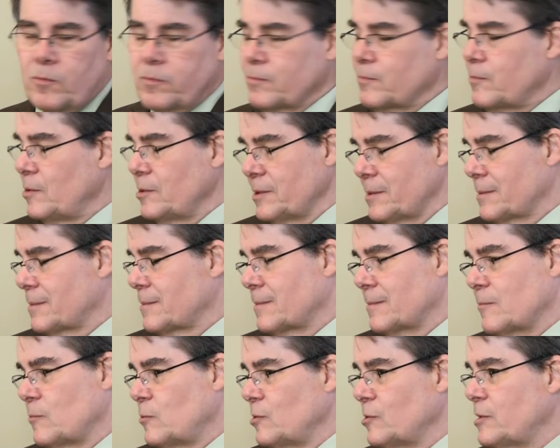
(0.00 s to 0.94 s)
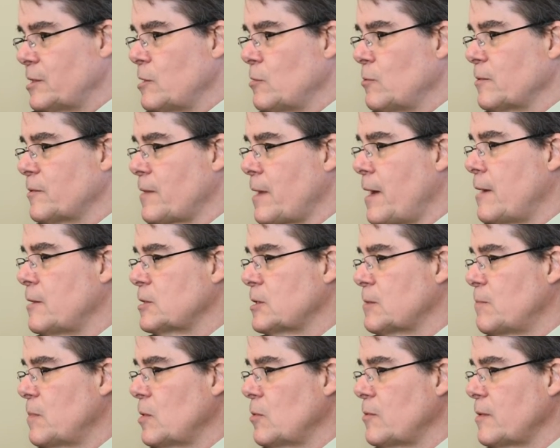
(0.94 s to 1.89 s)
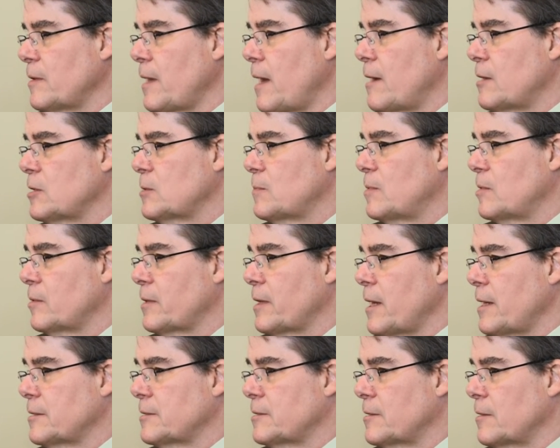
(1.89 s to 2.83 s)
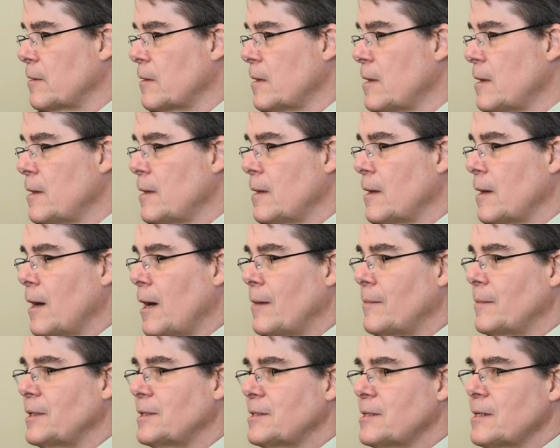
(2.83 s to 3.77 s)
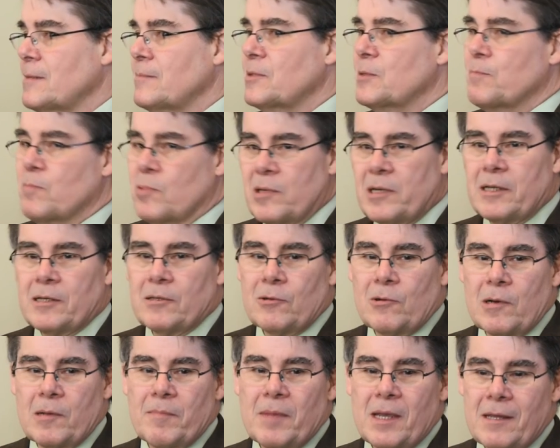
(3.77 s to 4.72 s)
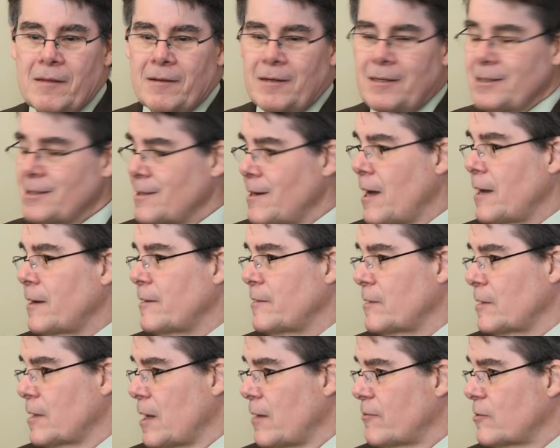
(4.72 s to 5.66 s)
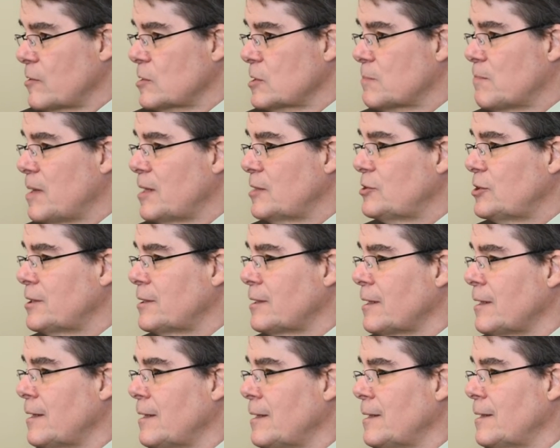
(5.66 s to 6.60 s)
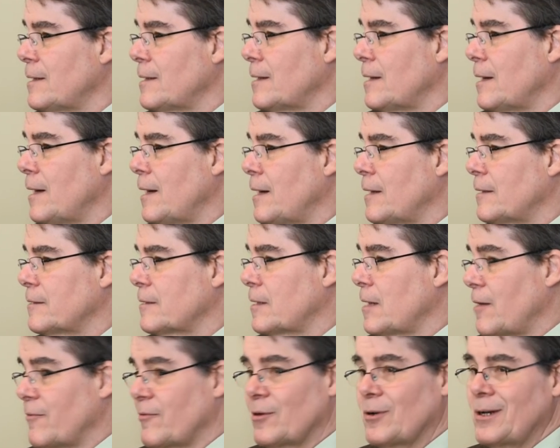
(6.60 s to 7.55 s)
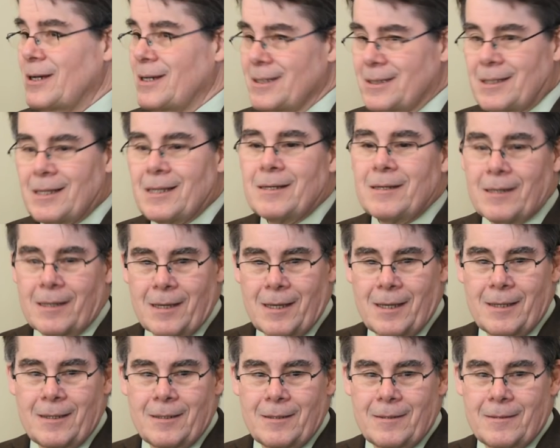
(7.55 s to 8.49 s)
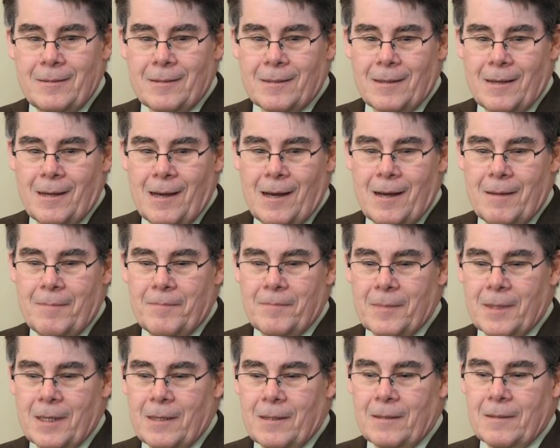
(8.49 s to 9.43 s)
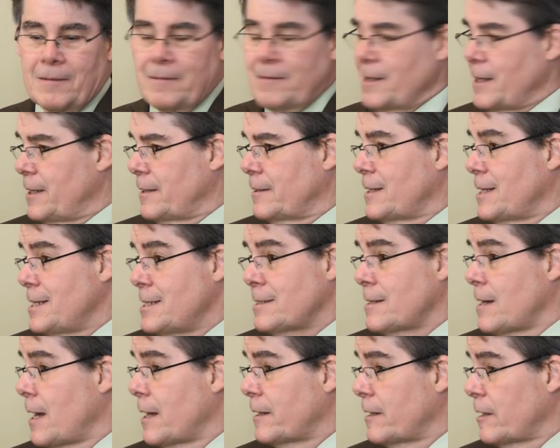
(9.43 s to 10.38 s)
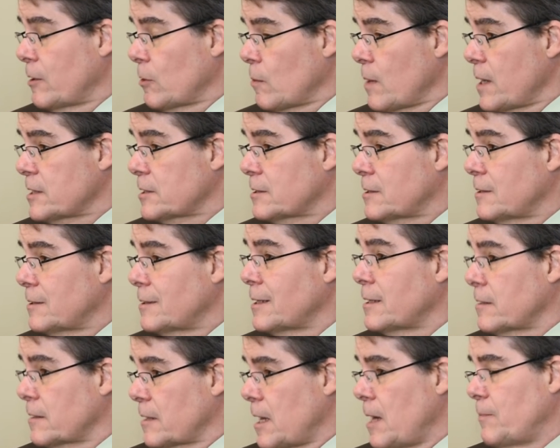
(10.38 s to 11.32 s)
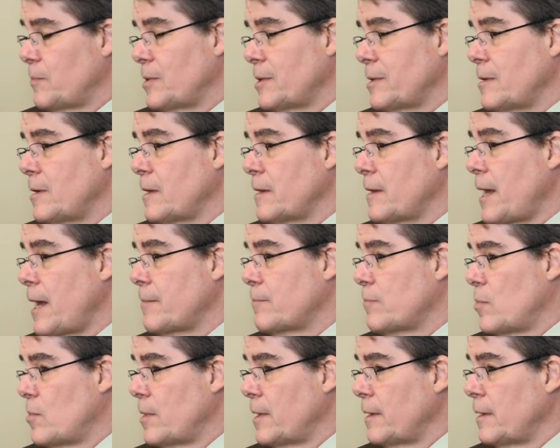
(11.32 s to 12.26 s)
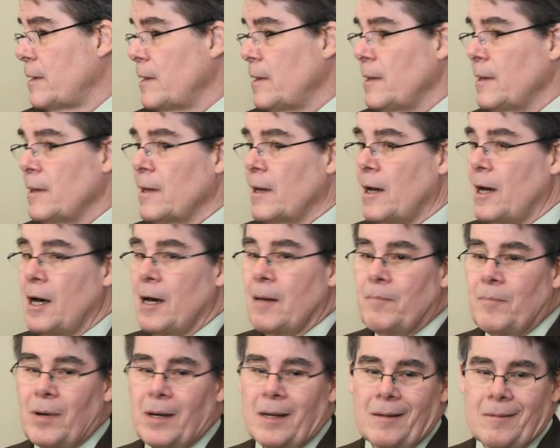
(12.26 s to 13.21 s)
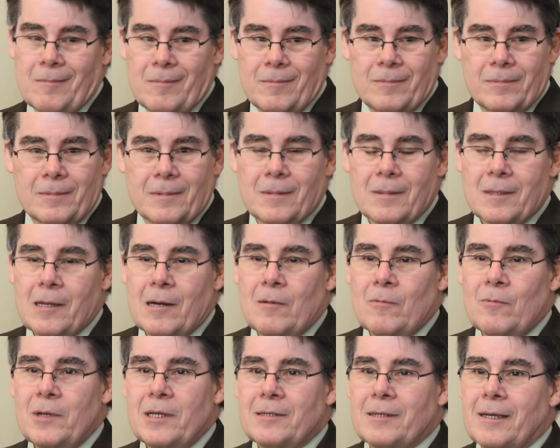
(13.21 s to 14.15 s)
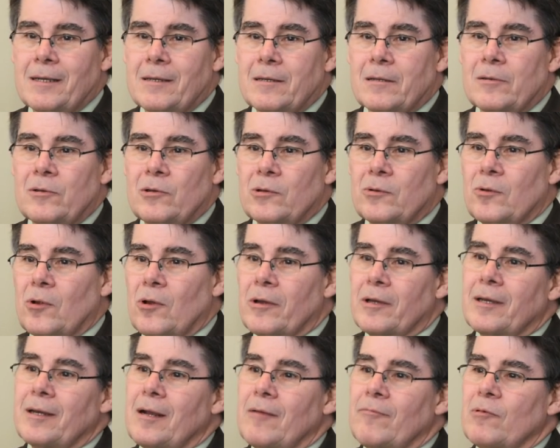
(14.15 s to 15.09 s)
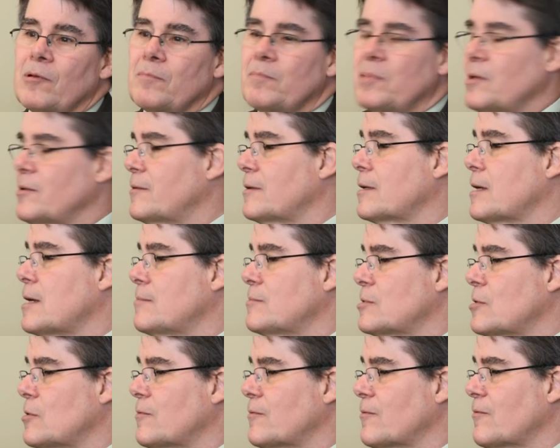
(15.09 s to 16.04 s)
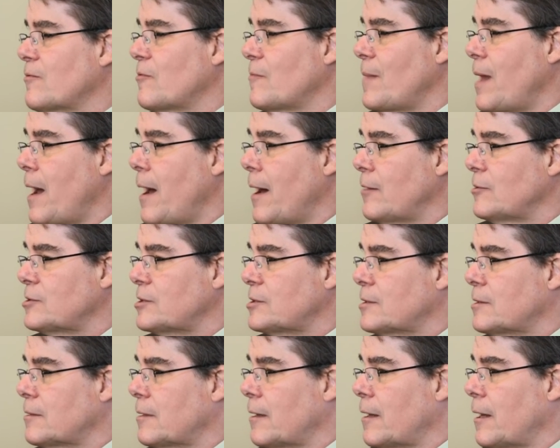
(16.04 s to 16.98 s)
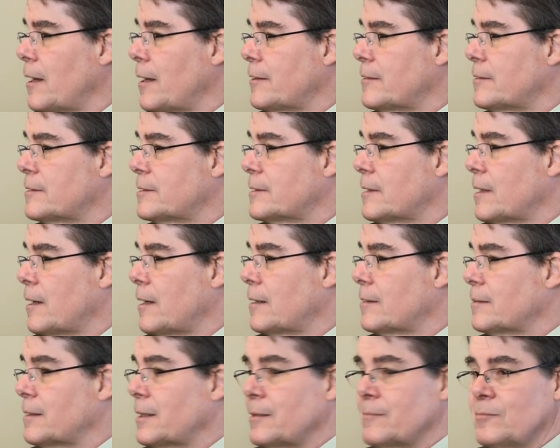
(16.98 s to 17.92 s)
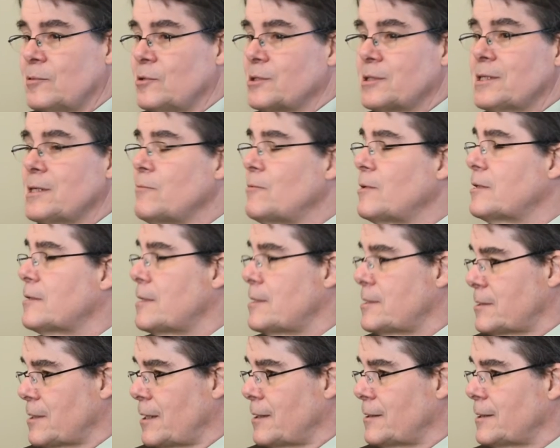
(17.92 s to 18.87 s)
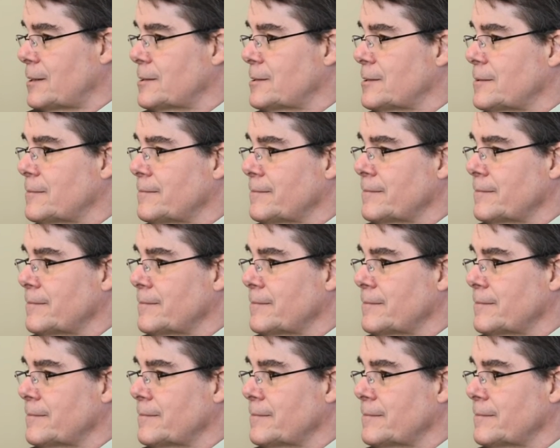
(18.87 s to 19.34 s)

we'll deal with the House bill when the House bill gets here. It seems pretty clear to me that it's not in the governor's budget. The governor has indicated that he's not interested in coupling on that point. But you know, we take a good look at every bill that comes over from the House, and we'll see what they send us.